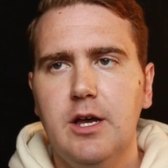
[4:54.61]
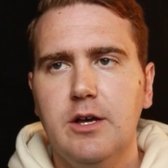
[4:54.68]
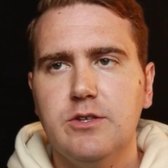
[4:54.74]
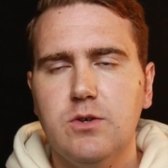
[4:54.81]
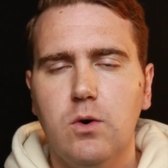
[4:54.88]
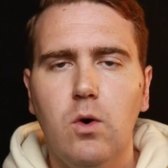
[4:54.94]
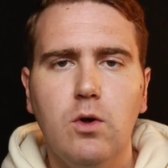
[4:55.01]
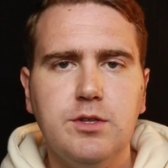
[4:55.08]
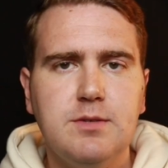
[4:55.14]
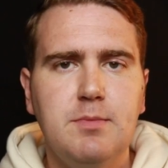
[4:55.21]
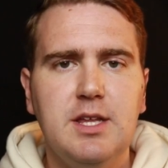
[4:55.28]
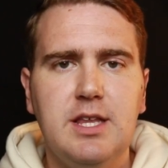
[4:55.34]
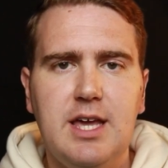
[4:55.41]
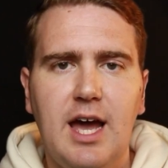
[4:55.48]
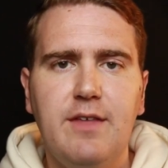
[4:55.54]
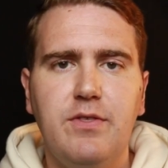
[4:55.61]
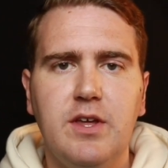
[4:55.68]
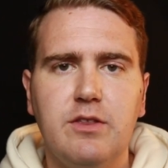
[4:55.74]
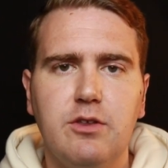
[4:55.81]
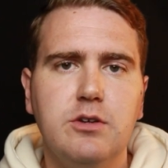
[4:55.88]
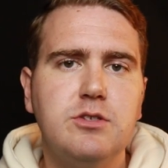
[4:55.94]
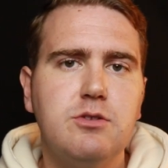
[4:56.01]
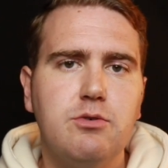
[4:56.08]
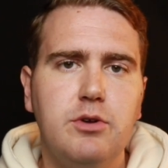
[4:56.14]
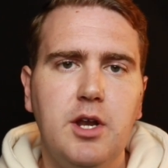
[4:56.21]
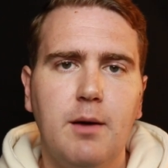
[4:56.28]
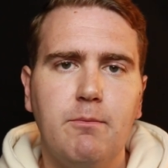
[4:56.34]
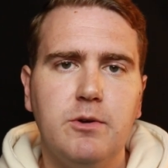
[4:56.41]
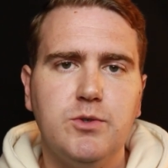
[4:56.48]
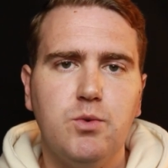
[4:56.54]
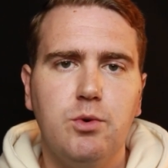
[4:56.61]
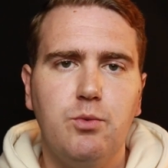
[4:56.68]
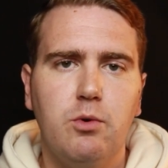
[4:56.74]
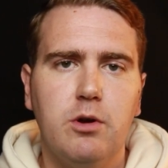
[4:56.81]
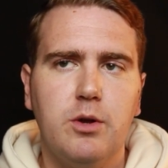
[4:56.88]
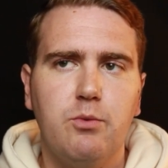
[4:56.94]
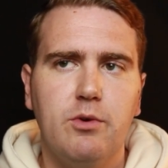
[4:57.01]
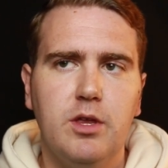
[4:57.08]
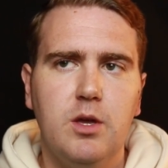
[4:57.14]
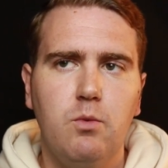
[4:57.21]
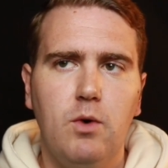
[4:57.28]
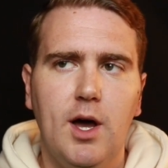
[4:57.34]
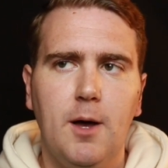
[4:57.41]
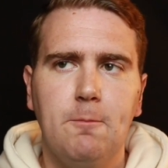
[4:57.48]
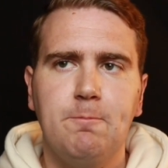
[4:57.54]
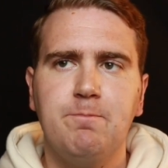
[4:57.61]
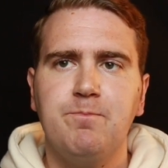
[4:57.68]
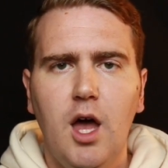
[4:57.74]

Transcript: So ultimately, I think those 3 numbers would work really well.